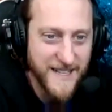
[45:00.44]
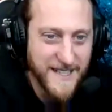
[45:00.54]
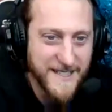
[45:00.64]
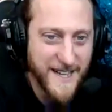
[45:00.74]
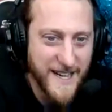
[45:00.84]

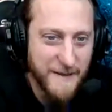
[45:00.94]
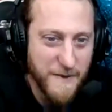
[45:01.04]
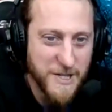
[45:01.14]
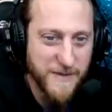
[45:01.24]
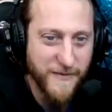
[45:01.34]
Candy
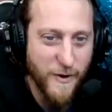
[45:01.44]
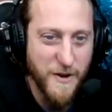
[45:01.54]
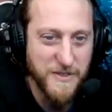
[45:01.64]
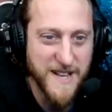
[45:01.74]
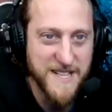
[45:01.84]
died March
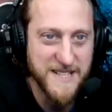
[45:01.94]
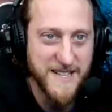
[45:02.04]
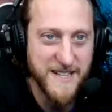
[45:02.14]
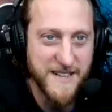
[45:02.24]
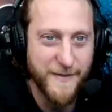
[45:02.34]
4th,
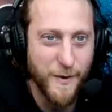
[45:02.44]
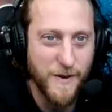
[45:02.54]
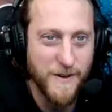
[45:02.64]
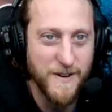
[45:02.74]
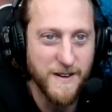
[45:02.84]

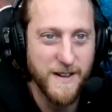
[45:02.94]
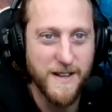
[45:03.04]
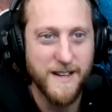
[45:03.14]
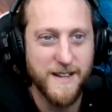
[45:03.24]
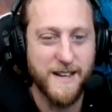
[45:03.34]
1994,
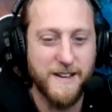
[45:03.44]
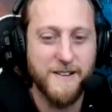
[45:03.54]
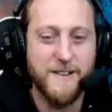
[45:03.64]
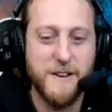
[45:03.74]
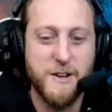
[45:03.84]

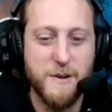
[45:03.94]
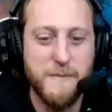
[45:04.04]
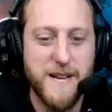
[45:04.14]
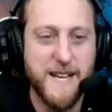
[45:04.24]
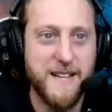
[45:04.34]
and Kurt
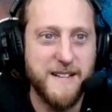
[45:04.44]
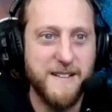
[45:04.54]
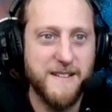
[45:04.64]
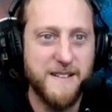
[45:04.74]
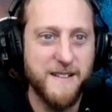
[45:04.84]

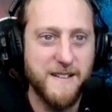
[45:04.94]
Cobain